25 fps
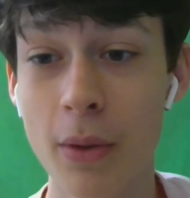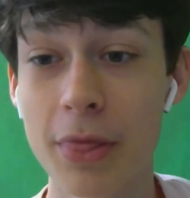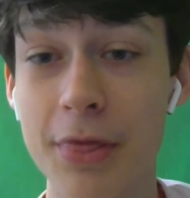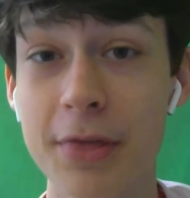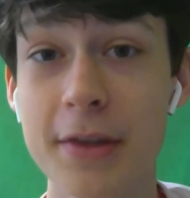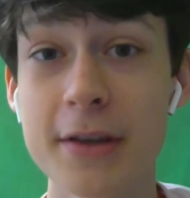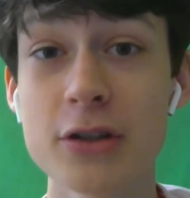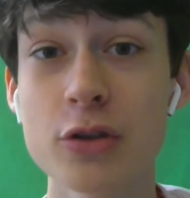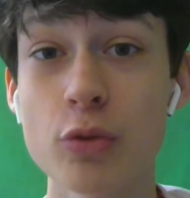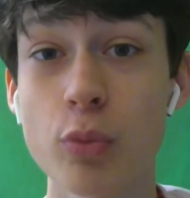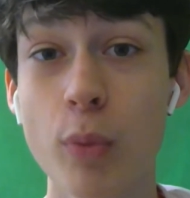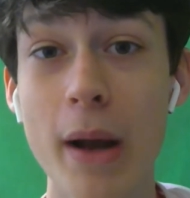
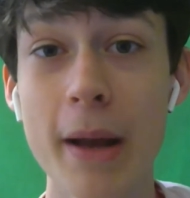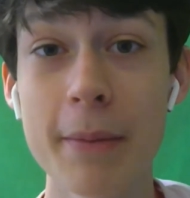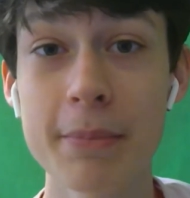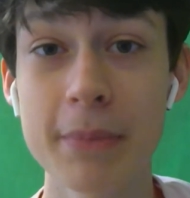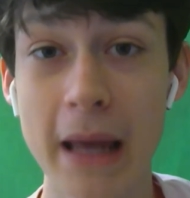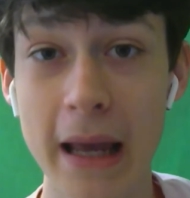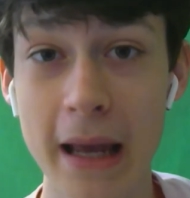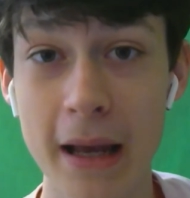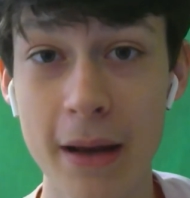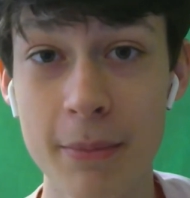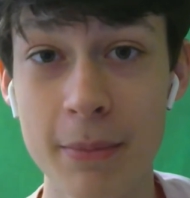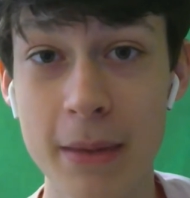This
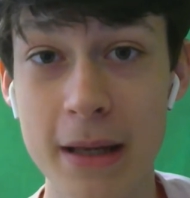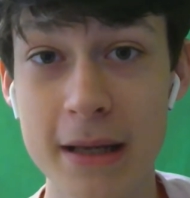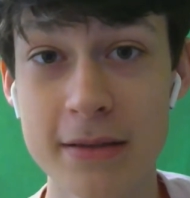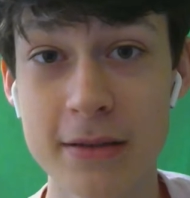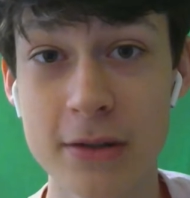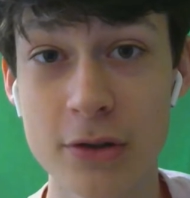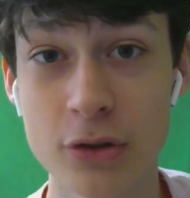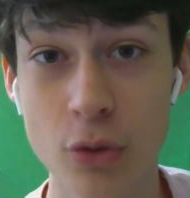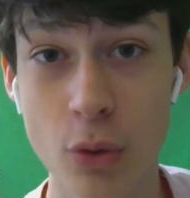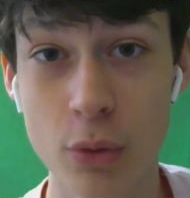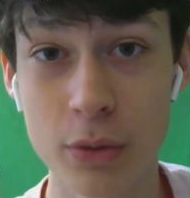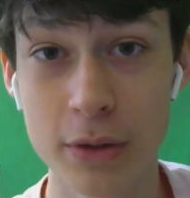webcam is
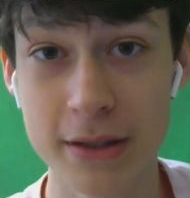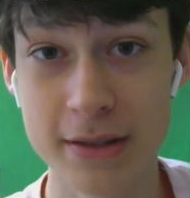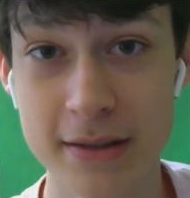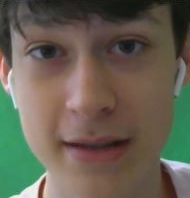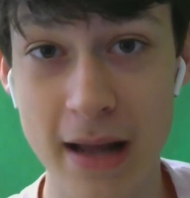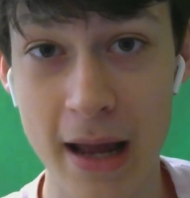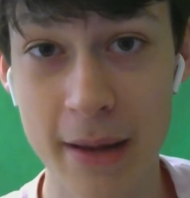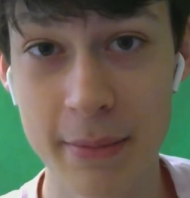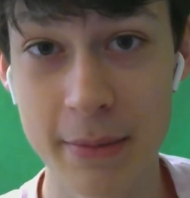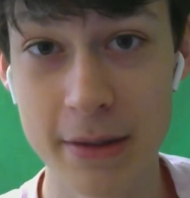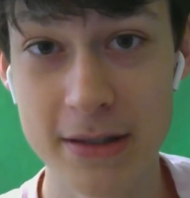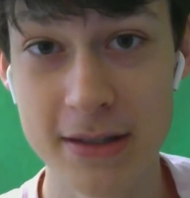as old as
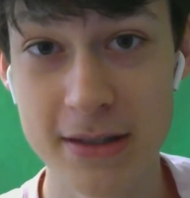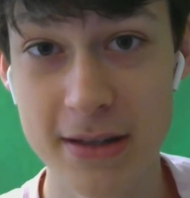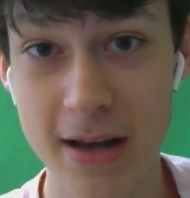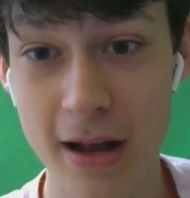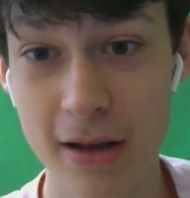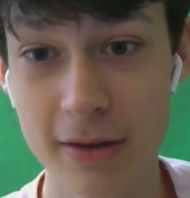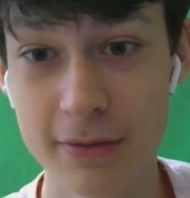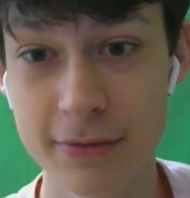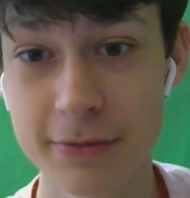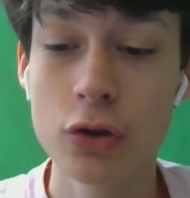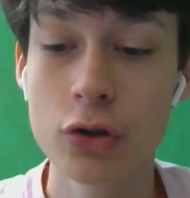time itself.